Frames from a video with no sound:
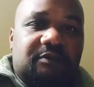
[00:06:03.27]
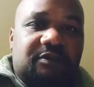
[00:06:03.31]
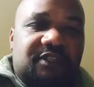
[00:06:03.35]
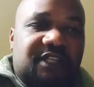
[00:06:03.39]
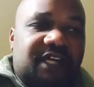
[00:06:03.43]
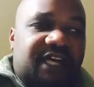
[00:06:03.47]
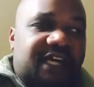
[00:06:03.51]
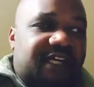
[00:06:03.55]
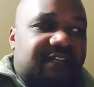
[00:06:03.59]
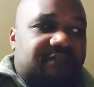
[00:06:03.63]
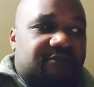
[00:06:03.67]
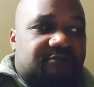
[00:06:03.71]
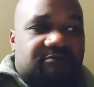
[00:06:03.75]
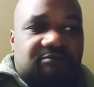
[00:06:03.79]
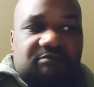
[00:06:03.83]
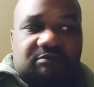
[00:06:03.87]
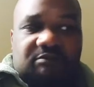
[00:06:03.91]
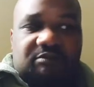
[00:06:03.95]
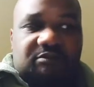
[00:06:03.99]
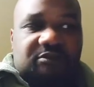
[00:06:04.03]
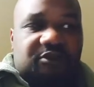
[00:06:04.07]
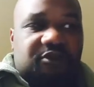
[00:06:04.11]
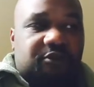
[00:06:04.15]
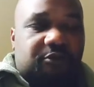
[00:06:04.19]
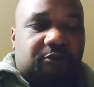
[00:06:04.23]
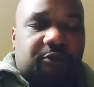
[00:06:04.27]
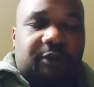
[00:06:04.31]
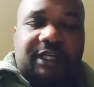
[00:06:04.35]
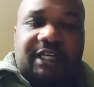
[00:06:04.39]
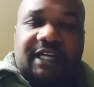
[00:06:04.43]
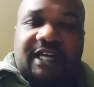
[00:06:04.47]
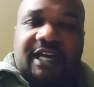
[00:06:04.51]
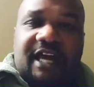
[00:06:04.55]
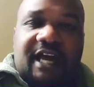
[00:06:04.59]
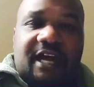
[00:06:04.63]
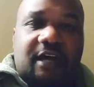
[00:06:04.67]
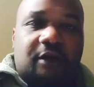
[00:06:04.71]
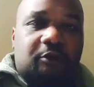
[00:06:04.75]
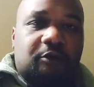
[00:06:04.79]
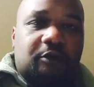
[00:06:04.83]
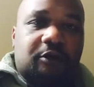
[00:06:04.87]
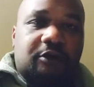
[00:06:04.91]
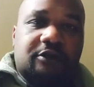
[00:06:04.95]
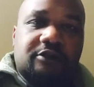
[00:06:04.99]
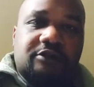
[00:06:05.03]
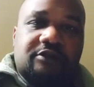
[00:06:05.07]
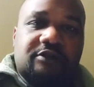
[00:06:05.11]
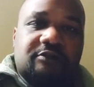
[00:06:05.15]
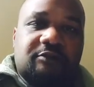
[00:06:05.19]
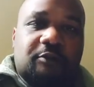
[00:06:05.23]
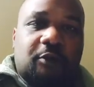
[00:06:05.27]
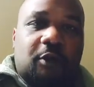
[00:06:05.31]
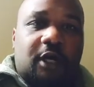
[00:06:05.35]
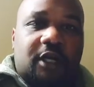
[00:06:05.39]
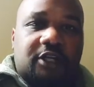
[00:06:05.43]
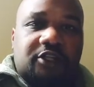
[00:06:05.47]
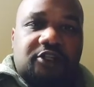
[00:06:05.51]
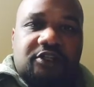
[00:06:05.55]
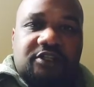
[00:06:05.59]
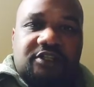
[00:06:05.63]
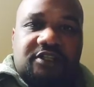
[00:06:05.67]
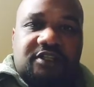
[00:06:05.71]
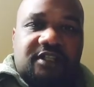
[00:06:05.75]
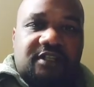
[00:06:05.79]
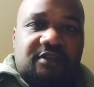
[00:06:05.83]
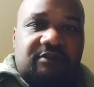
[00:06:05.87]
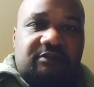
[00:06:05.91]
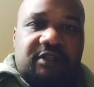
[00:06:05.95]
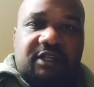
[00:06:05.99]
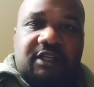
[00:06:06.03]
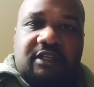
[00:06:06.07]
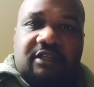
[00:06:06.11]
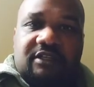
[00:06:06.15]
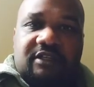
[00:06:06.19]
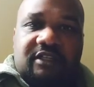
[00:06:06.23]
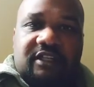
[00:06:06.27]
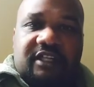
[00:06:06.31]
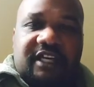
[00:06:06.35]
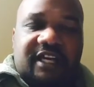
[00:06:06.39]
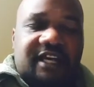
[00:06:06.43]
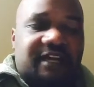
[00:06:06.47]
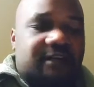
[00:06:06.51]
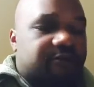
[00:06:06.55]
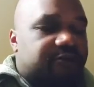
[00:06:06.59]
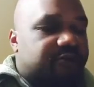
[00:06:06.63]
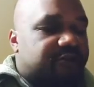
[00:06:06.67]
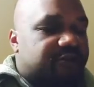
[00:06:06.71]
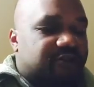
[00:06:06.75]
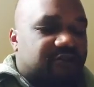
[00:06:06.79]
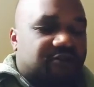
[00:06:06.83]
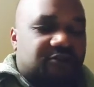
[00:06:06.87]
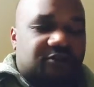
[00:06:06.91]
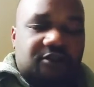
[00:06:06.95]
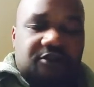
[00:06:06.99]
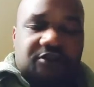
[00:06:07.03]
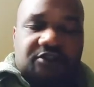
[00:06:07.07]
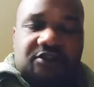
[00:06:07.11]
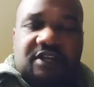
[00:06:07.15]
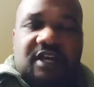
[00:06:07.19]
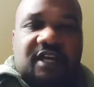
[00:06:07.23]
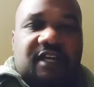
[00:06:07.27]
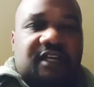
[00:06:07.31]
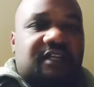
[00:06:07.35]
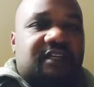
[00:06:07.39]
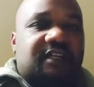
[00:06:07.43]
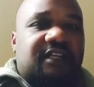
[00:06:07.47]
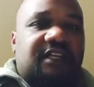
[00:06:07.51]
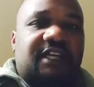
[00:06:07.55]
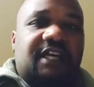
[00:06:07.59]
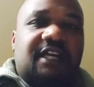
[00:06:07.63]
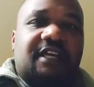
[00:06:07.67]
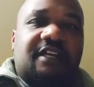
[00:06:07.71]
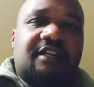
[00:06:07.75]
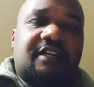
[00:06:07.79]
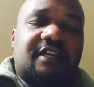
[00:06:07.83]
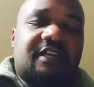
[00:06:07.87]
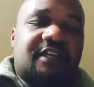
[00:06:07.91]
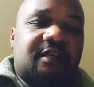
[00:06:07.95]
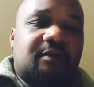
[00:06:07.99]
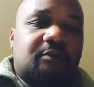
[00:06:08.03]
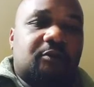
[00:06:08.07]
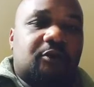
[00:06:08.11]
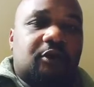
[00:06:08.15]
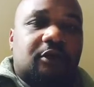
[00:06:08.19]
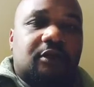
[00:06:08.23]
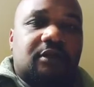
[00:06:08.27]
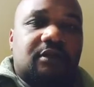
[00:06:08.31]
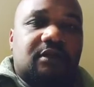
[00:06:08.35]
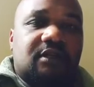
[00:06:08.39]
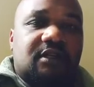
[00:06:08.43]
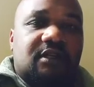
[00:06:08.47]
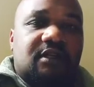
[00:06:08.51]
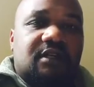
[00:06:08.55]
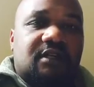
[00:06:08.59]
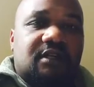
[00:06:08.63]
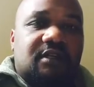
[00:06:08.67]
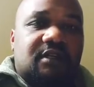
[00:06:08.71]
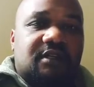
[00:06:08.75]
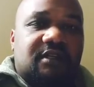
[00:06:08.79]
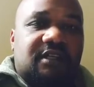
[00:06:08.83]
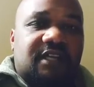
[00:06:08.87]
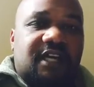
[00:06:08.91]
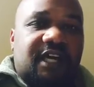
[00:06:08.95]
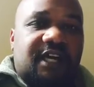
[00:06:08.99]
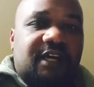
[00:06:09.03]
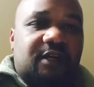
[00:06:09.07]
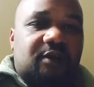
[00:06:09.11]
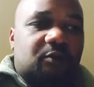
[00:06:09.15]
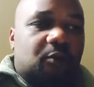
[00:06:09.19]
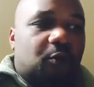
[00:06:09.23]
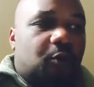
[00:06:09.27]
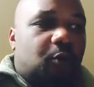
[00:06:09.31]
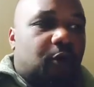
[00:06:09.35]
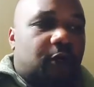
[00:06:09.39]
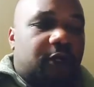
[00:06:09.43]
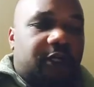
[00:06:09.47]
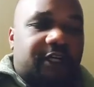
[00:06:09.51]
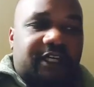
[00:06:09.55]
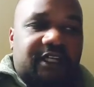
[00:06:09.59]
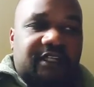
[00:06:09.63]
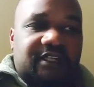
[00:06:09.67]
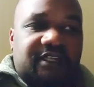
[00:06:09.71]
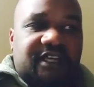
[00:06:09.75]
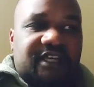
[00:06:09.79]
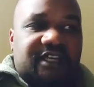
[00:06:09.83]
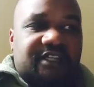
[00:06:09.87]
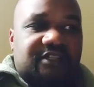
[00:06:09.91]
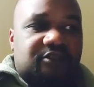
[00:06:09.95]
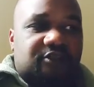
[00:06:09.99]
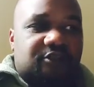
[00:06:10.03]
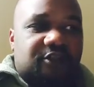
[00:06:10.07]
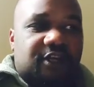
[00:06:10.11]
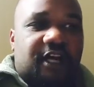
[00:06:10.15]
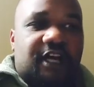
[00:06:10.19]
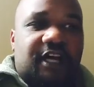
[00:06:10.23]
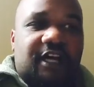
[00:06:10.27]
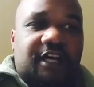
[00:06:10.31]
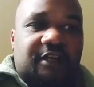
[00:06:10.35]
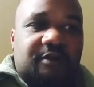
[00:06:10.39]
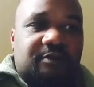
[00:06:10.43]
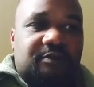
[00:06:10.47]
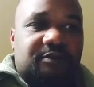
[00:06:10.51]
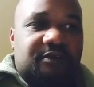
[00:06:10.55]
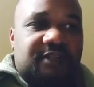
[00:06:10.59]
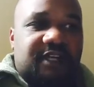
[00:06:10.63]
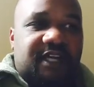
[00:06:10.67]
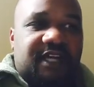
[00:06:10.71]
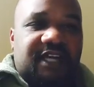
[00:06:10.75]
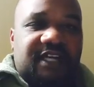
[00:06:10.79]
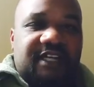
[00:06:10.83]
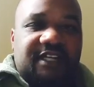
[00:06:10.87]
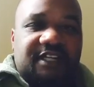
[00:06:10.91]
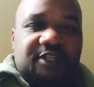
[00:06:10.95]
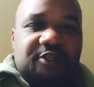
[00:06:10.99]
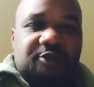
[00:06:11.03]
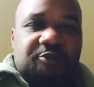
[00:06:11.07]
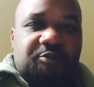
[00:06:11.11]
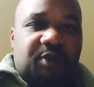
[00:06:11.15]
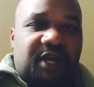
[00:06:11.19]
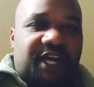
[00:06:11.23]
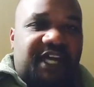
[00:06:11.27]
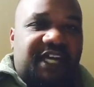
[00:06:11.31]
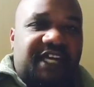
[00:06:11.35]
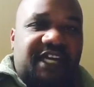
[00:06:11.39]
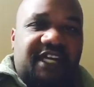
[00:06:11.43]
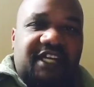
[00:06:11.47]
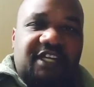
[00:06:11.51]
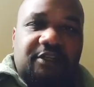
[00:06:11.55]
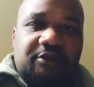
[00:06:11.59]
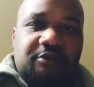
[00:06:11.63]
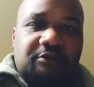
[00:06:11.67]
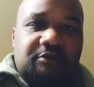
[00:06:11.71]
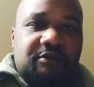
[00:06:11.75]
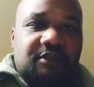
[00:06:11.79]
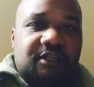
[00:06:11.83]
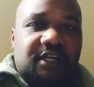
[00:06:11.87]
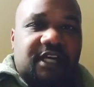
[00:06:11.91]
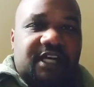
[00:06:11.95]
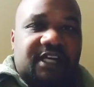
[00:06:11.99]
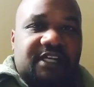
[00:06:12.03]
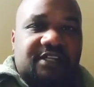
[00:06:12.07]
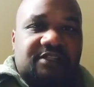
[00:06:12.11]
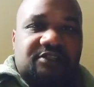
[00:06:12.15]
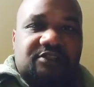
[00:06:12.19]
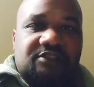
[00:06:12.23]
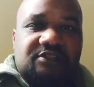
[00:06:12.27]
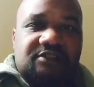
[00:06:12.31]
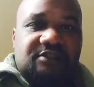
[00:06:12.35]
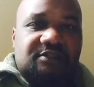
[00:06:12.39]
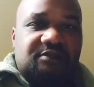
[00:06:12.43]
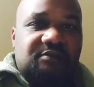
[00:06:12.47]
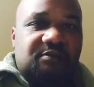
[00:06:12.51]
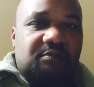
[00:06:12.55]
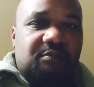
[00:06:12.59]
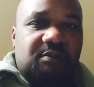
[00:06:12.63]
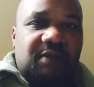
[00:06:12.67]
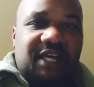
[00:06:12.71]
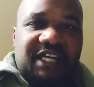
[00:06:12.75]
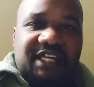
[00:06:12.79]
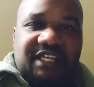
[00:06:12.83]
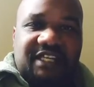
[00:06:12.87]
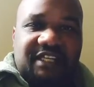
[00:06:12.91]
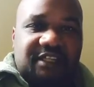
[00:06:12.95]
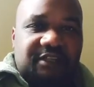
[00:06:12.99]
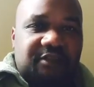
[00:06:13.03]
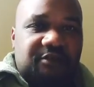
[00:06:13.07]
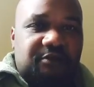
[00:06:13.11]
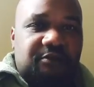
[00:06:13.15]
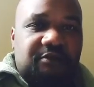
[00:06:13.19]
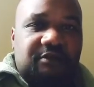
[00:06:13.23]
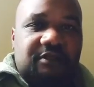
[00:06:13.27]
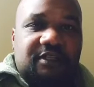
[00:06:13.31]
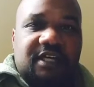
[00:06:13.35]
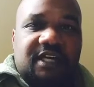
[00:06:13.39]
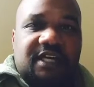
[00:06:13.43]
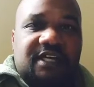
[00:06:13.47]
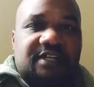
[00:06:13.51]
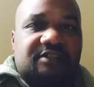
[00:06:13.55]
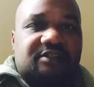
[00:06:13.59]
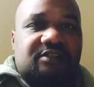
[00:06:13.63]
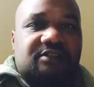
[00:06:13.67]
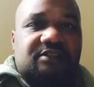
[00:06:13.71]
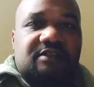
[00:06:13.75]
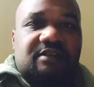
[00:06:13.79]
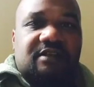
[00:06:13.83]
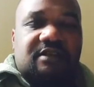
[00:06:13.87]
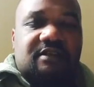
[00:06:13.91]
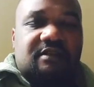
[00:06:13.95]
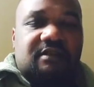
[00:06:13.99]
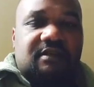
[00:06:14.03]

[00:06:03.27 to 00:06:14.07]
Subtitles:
That 3 hours of watching TV on the couch is just not gonna get it anymore. That working that job that is paying you less and making you less